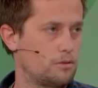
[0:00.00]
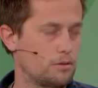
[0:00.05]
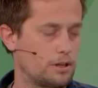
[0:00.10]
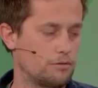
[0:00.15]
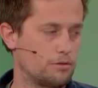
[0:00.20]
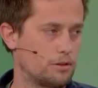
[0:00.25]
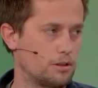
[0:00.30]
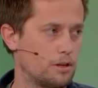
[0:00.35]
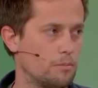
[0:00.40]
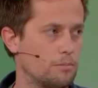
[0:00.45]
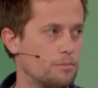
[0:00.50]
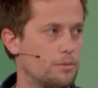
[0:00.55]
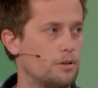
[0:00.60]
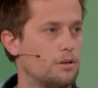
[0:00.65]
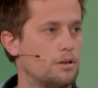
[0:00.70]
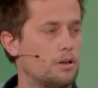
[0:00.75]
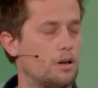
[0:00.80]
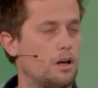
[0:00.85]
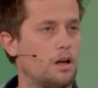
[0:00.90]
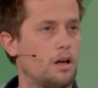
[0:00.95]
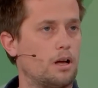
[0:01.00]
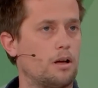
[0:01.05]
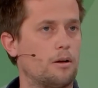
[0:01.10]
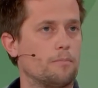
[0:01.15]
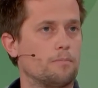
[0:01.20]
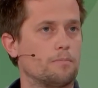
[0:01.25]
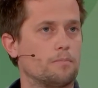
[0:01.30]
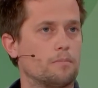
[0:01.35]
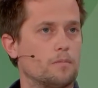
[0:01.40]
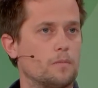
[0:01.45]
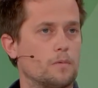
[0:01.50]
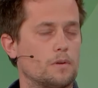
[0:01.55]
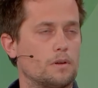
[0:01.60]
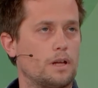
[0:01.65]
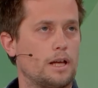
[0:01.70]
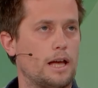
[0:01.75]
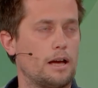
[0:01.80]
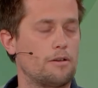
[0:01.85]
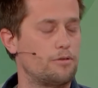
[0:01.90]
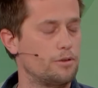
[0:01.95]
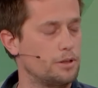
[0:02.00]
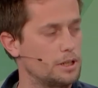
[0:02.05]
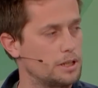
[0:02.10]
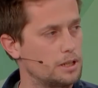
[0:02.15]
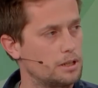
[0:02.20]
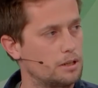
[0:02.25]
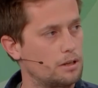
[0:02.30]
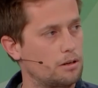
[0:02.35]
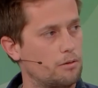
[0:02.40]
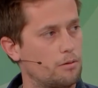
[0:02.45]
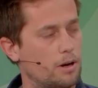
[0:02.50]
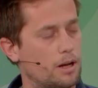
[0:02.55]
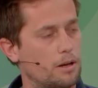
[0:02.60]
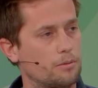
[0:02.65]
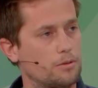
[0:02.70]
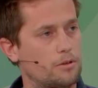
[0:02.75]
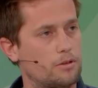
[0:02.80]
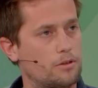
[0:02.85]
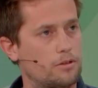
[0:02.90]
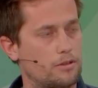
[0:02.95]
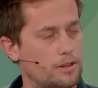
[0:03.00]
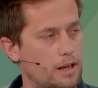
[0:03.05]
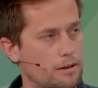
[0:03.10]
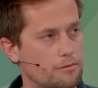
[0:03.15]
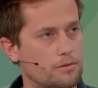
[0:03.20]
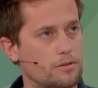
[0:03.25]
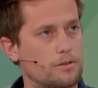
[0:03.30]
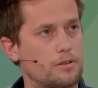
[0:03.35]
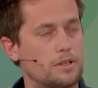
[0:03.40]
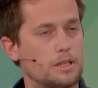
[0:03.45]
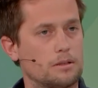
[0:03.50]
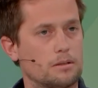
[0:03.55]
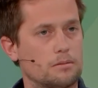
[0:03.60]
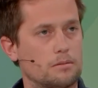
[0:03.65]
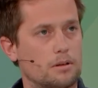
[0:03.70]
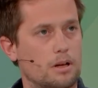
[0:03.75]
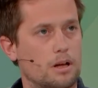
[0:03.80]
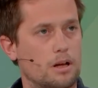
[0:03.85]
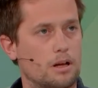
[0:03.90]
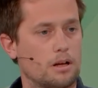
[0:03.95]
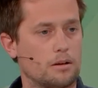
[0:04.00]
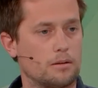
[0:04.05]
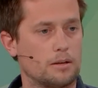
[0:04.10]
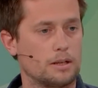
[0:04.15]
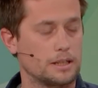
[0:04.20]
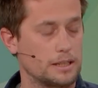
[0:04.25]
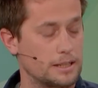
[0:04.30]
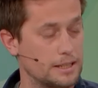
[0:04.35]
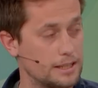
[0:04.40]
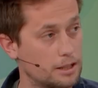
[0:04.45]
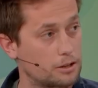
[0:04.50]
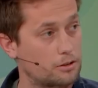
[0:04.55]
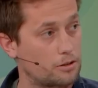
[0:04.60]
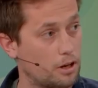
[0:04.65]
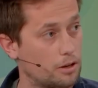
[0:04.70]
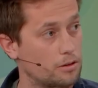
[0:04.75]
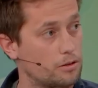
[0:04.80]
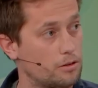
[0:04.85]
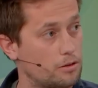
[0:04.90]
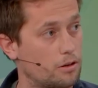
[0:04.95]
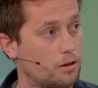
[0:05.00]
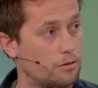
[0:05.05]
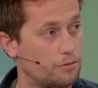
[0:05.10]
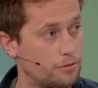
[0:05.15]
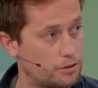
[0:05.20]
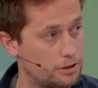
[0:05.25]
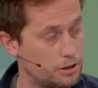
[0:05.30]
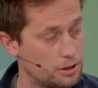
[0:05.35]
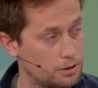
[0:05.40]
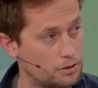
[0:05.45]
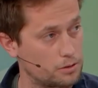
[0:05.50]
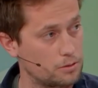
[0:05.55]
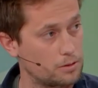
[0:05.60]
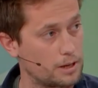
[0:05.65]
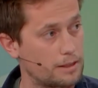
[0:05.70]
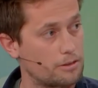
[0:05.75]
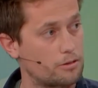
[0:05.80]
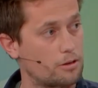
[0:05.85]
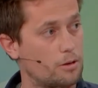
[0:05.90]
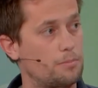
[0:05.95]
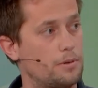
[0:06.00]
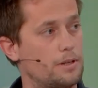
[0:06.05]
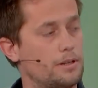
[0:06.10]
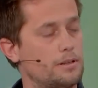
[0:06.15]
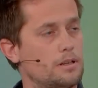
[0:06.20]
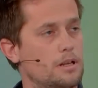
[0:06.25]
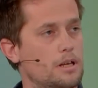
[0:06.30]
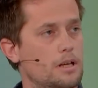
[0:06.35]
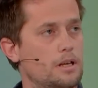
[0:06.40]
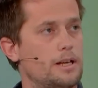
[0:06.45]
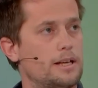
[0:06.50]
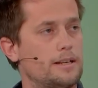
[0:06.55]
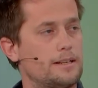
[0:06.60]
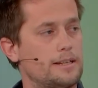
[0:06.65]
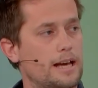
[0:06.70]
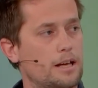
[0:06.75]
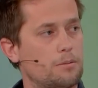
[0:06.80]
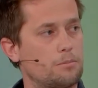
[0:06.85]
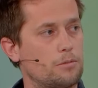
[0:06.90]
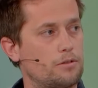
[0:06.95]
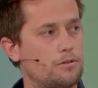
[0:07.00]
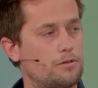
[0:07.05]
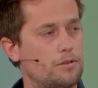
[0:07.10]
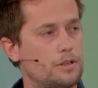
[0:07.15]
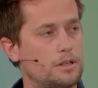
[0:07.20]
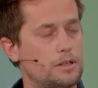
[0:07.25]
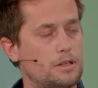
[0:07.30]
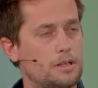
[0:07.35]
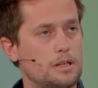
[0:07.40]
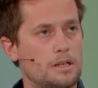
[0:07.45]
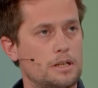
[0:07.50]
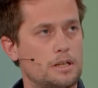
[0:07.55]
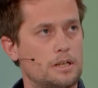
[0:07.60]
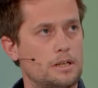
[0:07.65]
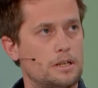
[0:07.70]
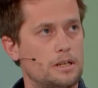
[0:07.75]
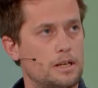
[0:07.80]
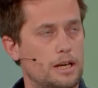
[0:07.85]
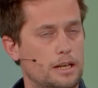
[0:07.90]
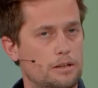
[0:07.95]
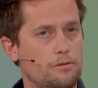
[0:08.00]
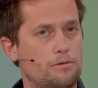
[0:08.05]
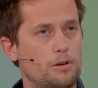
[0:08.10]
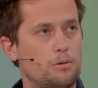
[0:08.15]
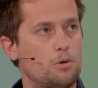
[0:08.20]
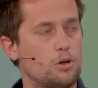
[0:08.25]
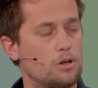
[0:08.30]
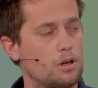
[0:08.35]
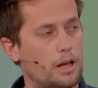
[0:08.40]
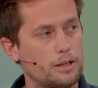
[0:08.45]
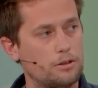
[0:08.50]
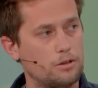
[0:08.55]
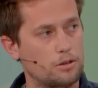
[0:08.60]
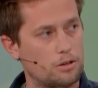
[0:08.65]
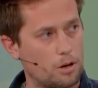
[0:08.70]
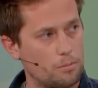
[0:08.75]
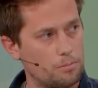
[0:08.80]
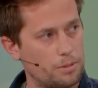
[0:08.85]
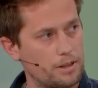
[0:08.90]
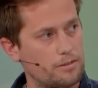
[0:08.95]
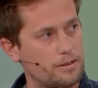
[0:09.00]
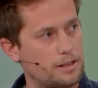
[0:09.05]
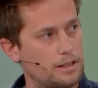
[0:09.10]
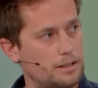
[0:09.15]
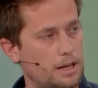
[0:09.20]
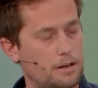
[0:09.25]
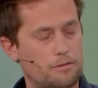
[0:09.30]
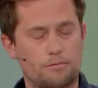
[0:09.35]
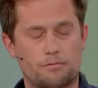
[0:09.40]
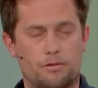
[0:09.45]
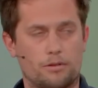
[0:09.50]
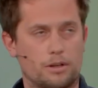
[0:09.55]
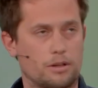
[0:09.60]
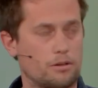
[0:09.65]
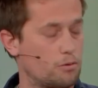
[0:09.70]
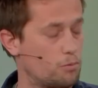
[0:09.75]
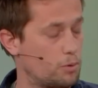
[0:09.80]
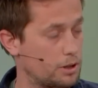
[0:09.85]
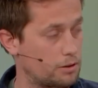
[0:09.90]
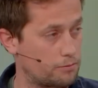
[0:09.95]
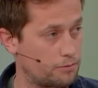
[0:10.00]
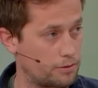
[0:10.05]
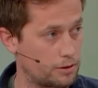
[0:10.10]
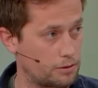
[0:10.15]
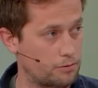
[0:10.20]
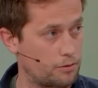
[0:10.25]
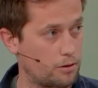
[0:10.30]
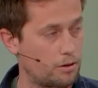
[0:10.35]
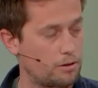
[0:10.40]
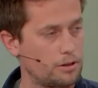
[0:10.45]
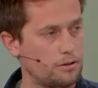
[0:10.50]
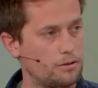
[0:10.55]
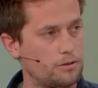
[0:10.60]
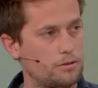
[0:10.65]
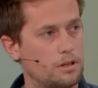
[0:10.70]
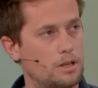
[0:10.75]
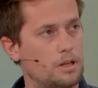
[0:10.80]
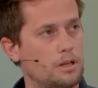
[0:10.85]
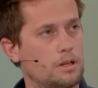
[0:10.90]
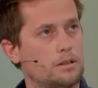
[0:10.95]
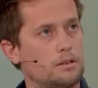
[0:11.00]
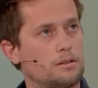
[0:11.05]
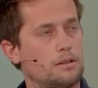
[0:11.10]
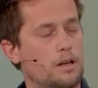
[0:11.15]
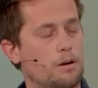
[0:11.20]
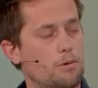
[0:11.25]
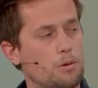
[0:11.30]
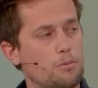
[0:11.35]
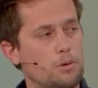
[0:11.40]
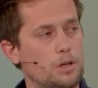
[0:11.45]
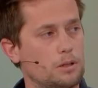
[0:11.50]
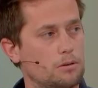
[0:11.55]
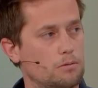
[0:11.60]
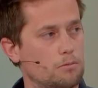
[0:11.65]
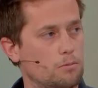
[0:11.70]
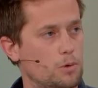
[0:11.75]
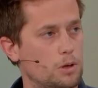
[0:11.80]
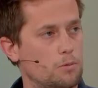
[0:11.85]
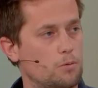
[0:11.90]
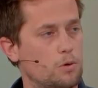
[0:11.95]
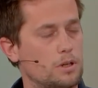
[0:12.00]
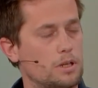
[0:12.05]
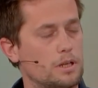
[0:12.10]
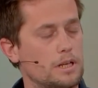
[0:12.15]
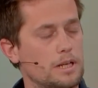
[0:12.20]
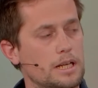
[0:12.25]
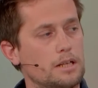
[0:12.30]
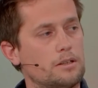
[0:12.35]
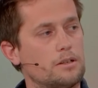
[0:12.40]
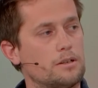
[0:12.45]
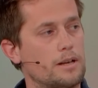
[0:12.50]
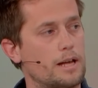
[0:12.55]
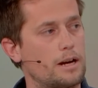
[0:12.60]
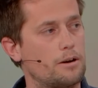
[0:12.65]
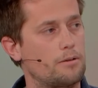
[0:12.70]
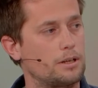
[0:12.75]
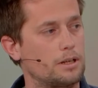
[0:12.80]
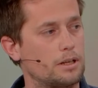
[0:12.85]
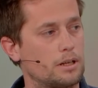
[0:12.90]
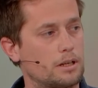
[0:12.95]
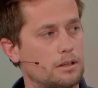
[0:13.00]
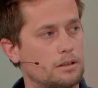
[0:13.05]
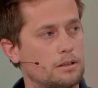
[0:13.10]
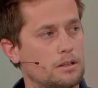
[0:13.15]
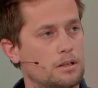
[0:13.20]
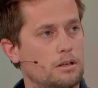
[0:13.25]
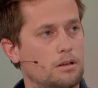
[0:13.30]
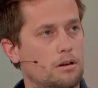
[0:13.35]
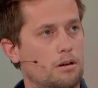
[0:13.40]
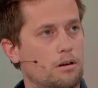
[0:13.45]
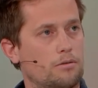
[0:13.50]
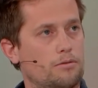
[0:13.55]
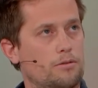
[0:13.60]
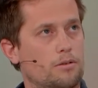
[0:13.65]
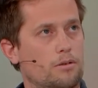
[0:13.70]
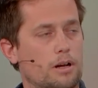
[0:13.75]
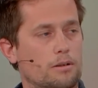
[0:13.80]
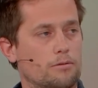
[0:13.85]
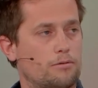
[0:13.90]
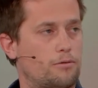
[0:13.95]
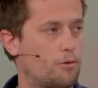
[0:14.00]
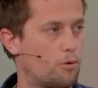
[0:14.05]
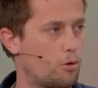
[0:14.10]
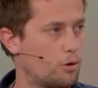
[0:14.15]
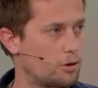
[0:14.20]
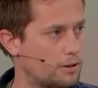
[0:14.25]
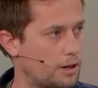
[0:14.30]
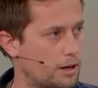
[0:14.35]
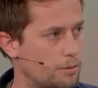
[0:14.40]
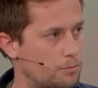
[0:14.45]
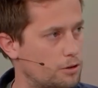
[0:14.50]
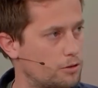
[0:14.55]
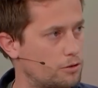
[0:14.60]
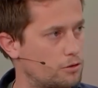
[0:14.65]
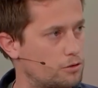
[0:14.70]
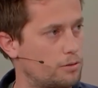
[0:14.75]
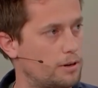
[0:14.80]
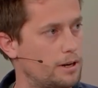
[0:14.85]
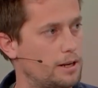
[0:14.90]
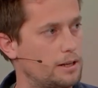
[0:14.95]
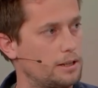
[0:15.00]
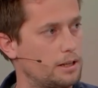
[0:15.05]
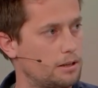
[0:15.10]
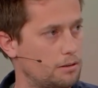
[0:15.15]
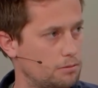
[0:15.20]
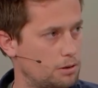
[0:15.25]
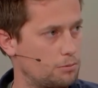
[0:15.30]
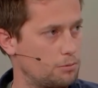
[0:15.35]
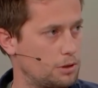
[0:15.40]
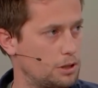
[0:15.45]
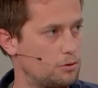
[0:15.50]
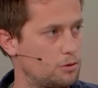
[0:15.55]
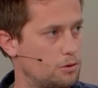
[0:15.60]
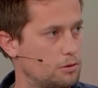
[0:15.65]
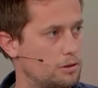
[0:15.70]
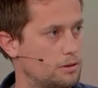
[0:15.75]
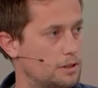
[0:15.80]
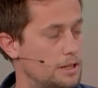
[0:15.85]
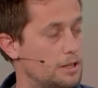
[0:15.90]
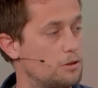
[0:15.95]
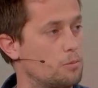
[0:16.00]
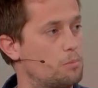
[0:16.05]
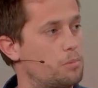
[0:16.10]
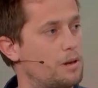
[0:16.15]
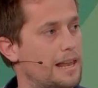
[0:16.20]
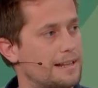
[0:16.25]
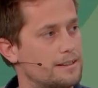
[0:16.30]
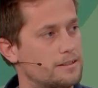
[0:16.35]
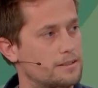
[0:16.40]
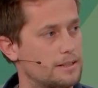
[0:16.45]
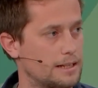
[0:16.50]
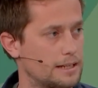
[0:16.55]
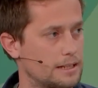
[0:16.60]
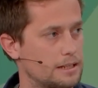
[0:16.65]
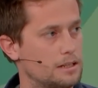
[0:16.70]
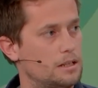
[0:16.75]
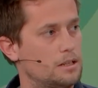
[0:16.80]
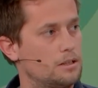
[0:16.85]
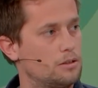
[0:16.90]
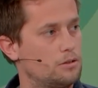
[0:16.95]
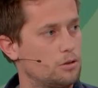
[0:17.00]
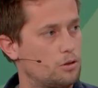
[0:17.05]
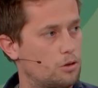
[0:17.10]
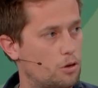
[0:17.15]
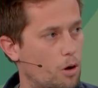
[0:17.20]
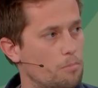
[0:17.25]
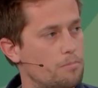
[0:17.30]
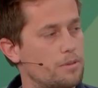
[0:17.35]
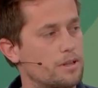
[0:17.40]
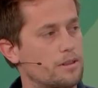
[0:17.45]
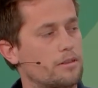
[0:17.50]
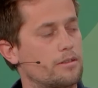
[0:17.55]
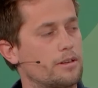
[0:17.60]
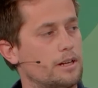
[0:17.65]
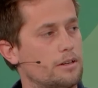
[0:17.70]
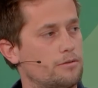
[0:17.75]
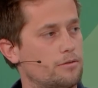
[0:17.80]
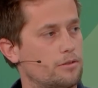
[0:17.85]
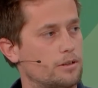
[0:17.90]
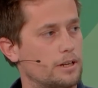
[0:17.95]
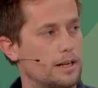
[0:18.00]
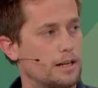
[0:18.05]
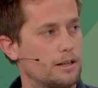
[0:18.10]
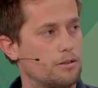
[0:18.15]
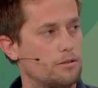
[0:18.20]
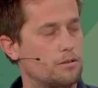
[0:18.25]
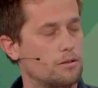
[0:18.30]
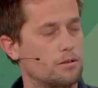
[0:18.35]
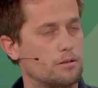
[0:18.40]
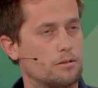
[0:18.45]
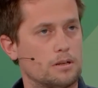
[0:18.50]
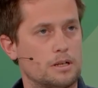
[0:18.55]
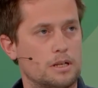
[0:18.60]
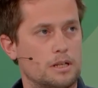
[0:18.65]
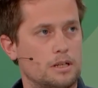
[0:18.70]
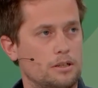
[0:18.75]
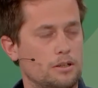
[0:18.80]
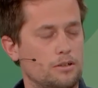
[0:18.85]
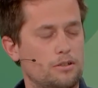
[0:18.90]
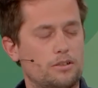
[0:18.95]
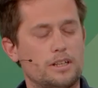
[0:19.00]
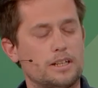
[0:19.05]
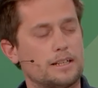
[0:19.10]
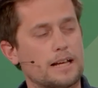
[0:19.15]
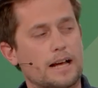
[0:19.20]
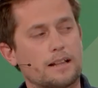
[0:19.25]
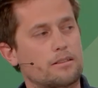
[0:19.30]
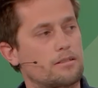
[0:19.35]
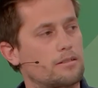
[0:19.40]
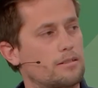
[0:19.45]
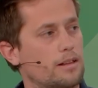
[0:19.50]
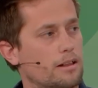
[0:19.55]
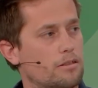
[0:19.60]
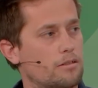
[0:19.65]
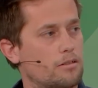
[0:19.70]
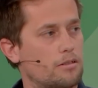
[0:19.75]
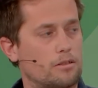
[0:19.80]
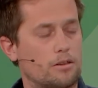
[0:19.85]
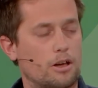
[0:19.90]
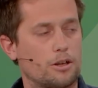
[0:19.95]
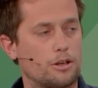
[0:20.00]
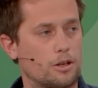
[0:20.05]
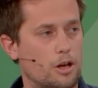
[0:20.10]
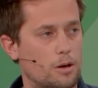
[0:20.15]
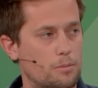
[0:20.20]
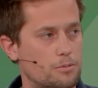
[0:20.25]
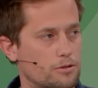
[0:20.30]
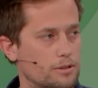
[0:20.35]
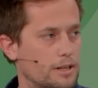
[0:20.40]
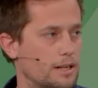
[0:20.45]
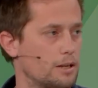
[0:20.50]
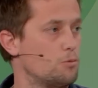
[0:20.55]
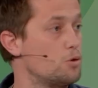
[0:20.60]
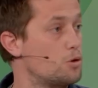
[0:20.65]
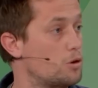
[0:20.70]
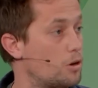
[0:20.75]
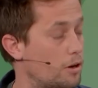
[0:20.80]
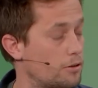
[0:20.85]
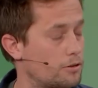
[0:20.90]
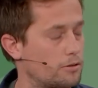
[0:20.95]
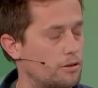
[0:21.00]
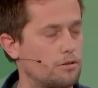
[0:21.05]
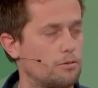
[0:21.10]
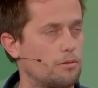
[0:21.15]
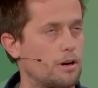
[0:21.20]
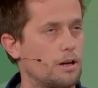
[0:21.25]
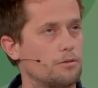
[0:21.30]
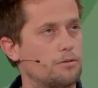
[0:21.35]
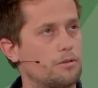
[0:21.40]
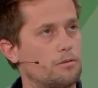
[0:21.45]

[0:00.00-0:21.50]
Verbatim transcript: to give a number, um, every year around 17 uh, gigatons of CO2 ends up in, in the atmosphere. And if we would like to compensate that, for instance, with Fit Forest, then we, we, we would need an area of around four times Australia, and we need to, need to plant that to compensate for that. So you see that's, that's not an option, and it would cost us around